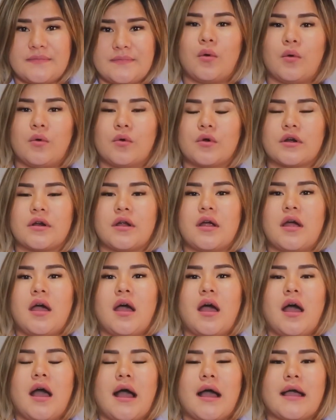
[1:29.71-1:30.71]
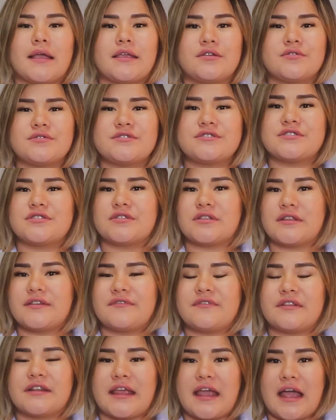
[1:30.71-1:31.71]
Or, I used to live
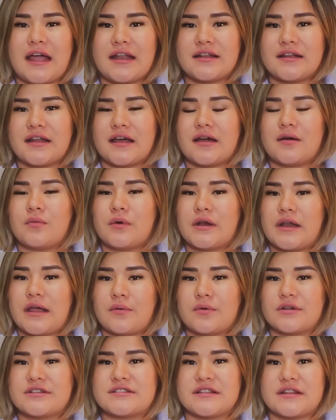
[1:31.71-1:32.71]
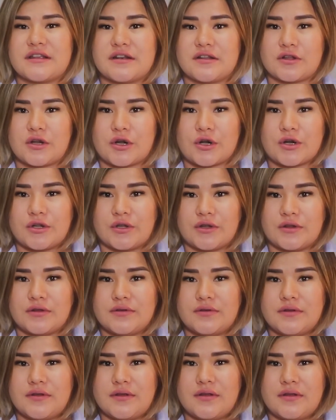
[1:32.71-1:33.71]
in Canada when I was a little girl.
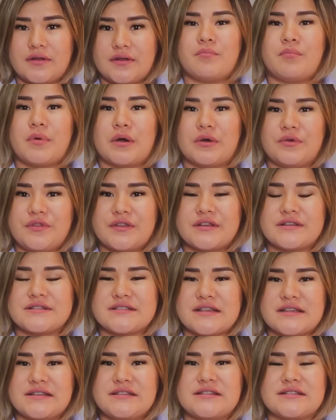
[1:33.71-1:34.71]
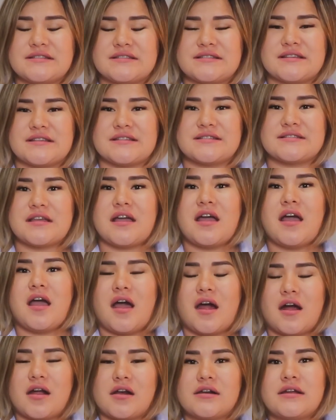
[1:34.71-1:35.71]
Both sentences
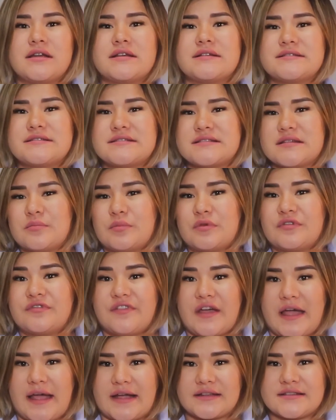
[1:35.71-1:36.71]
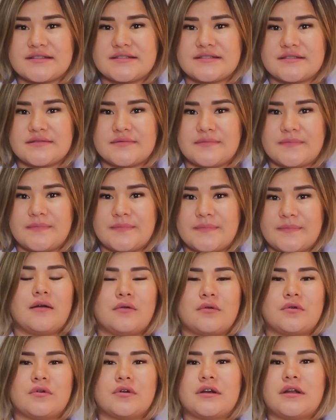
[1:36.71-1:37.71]
are simple facts.
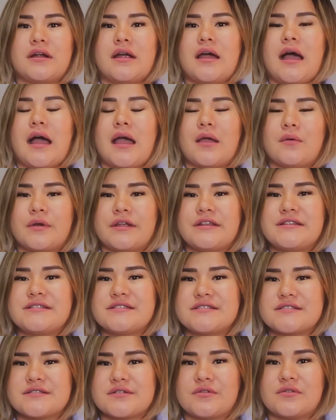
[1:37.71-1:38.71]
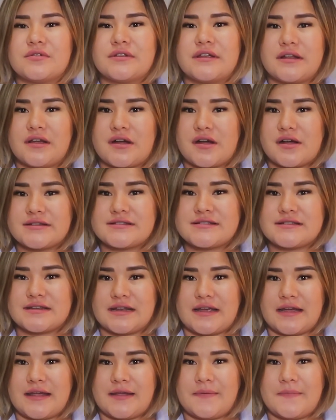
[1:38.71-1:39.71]
Or, I went to school in
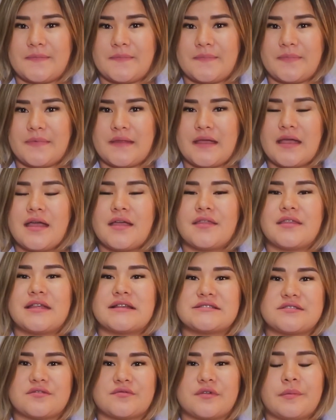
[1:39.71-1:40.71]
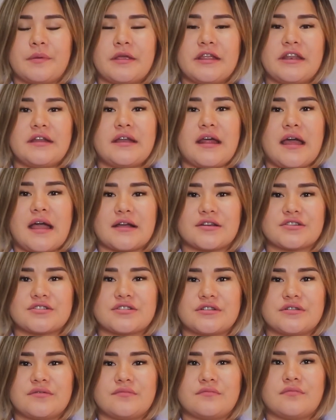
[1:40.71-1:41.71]
Kostanay. That's a repeated
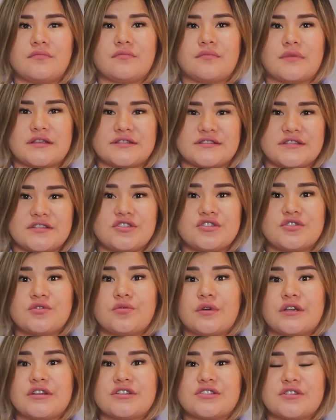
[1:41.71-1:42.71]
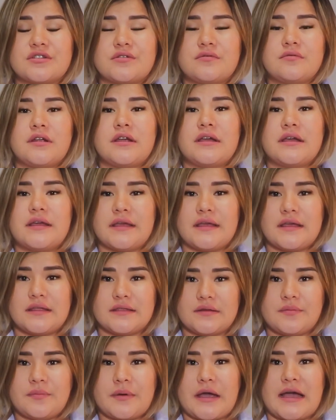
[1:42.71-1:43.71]
action, a situation in
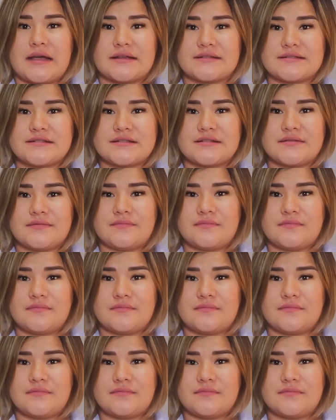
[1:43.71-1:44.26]
the past.